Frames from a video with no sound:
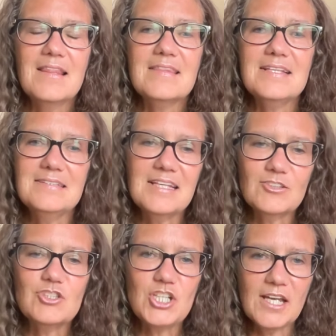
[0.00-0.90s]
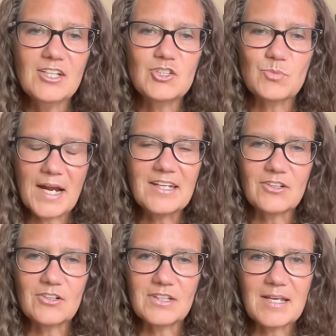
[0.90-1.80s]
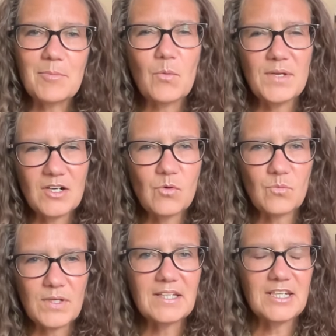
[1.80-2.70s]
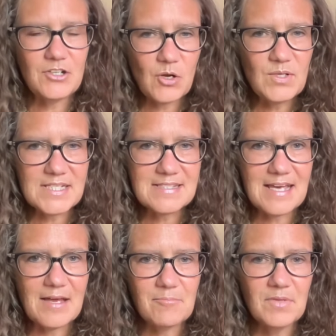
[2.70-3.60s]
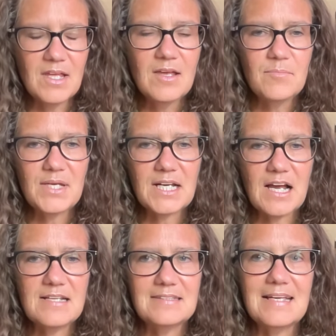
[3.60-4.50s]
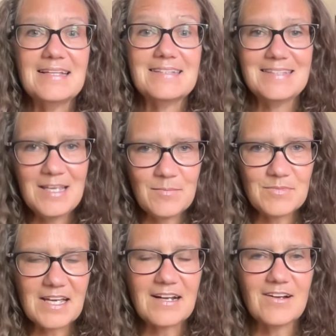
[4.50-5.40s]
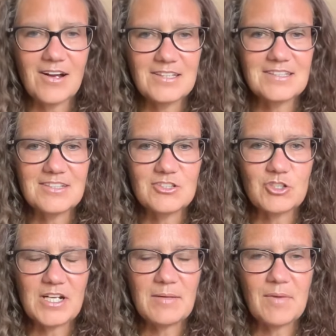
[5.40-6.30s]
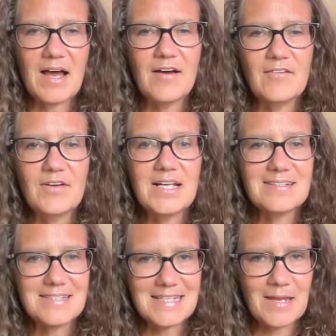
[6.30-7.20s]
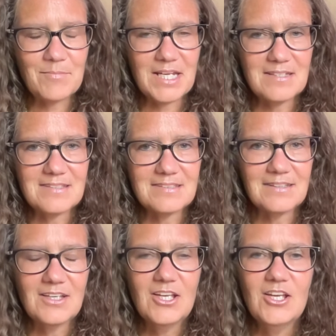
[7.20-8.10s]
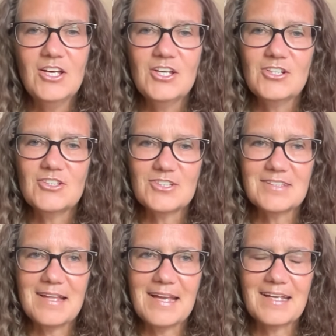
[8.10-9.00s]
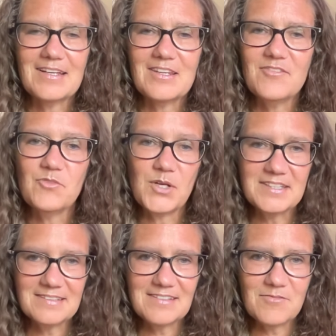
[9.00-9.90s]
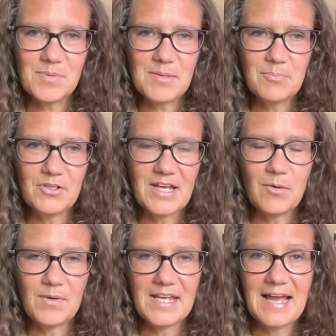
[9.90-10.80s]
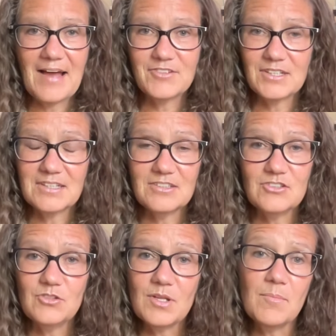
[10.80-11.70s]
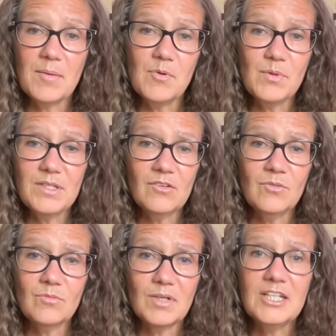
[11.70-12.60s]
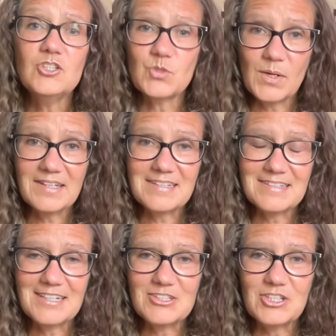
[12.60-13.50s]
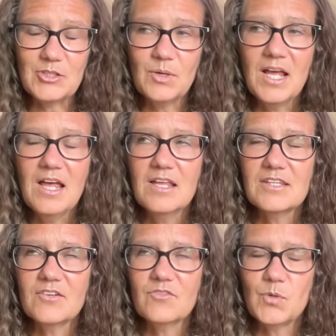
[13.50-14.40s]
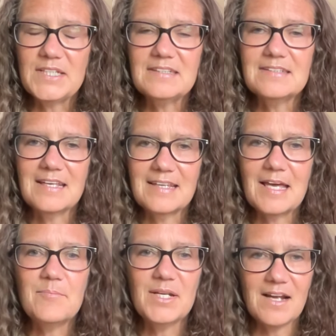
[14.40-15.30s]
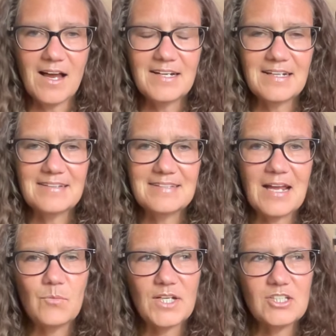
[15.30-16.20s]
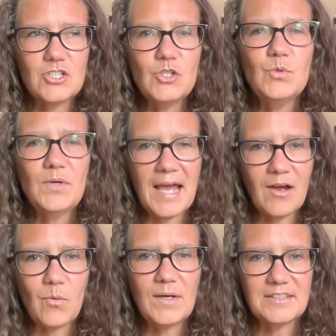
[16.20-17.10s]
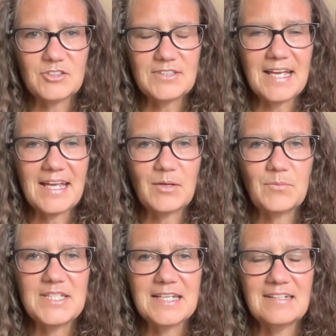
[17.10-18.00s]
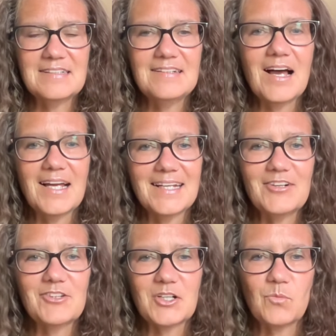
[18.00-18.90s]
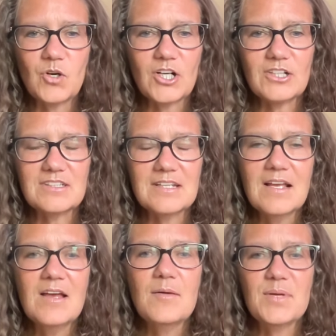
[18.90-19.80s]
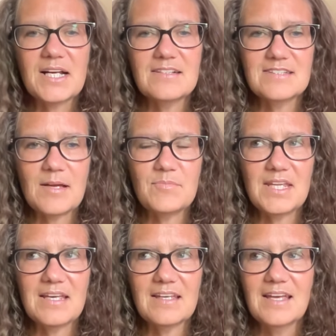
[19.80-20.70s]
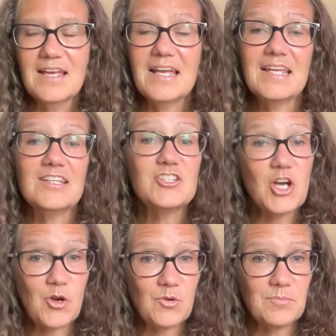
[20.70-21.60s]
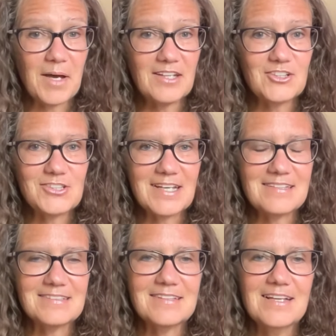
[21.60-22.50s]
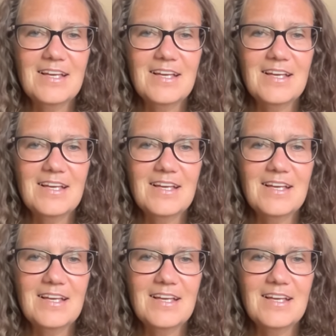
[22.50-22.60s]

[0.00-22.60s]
These things change regularly, but we don't really notice them because it seems like a constant stream of sameness. Just like the voices of people that we have to listen to that maybe we don't enjoy listening to. Their voices can get monotonous and we tune out what they're saying. We tend to not hear their words because something in the tone bothers us.